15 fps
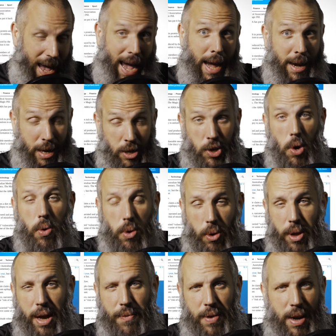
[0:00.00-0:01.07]

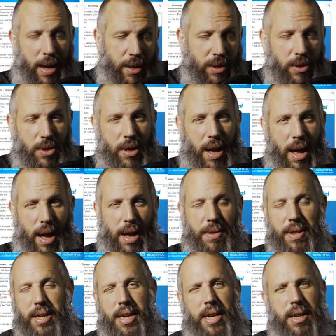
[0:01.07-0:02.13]
anecdotal evidence
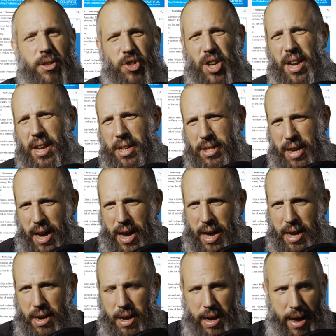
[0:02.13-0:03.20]
on the ketogenic
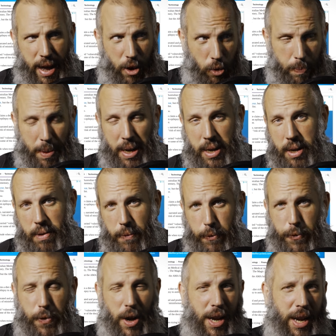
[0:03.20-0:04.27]
diet helping
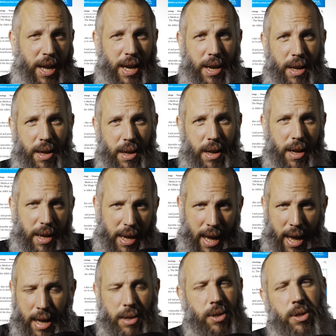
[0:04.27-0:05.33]
fighting
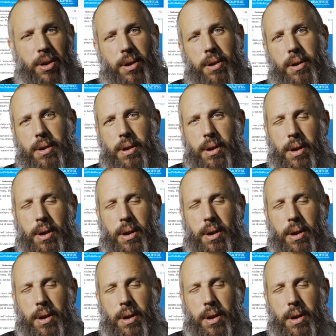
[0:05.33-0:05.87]
cancer